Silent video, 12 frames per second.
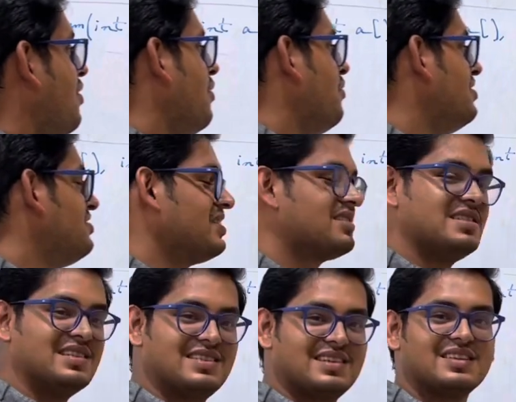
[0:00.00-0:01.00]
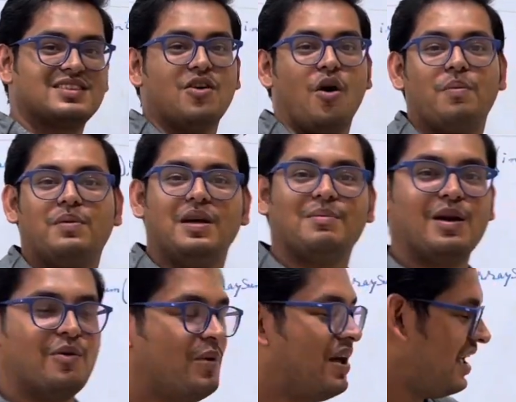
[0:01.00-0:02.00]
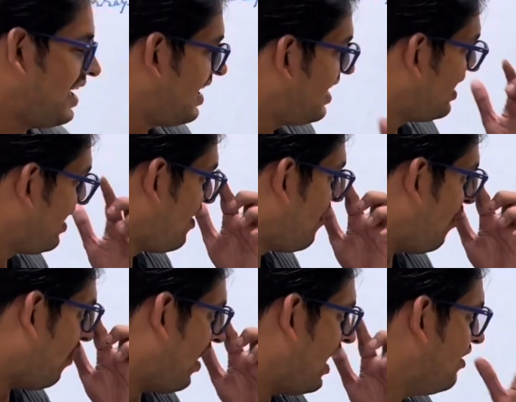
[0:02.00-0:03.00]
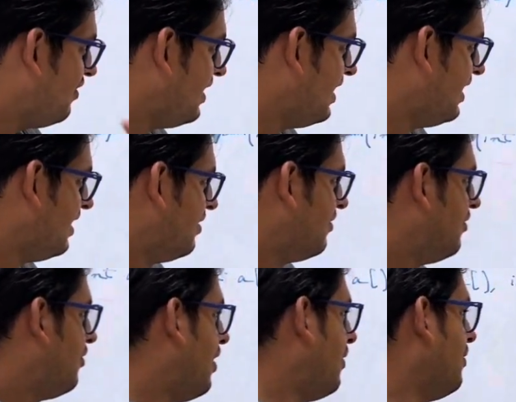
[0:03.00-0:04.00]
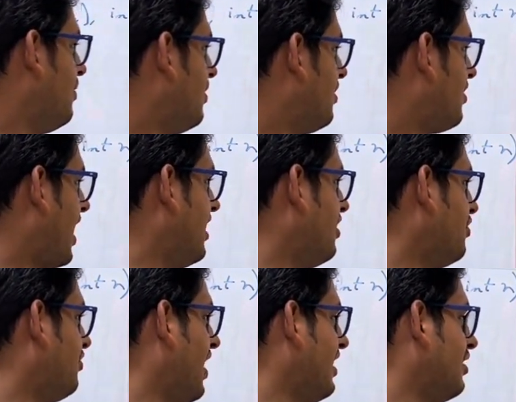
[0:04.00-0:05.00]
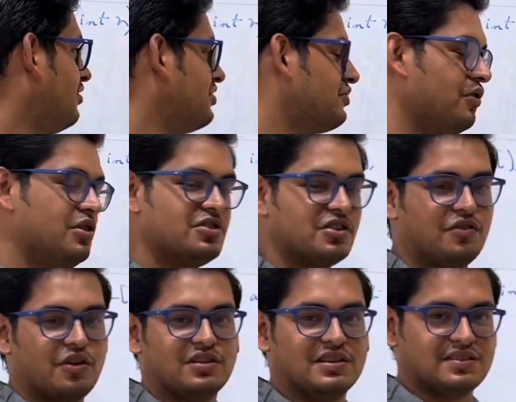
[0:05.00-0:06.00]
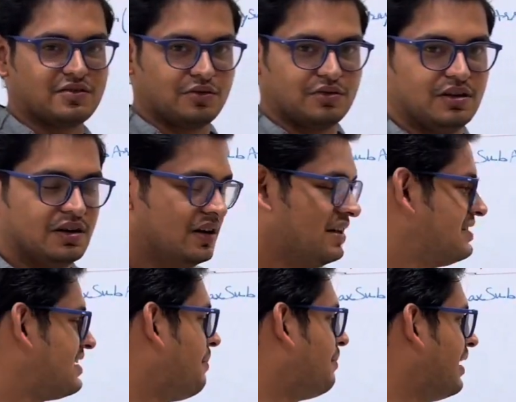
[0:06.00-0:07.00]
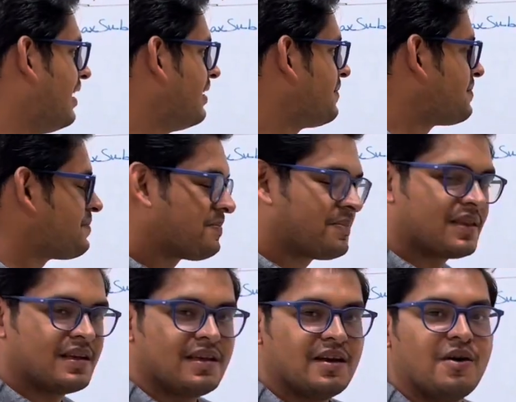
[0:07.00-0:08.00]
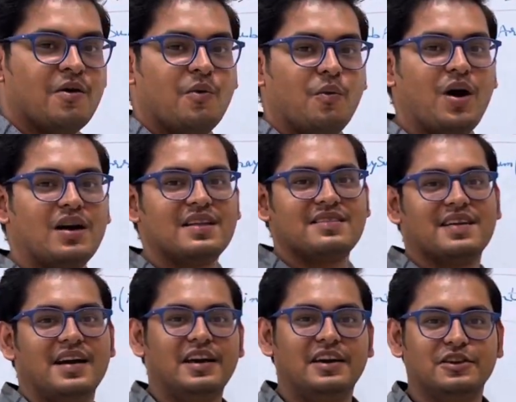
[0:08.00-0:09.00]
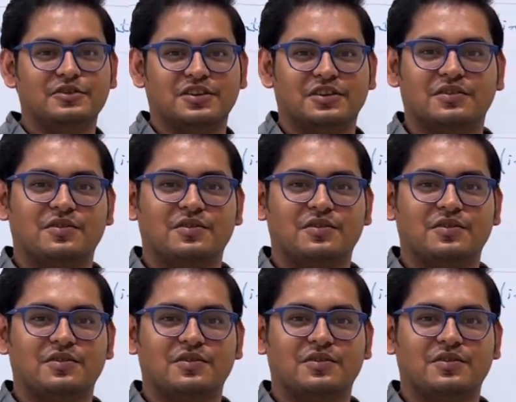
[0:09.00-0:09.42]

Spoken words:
We just discussed the optimal way while we tried to find out the solution for this example. What is the intuition?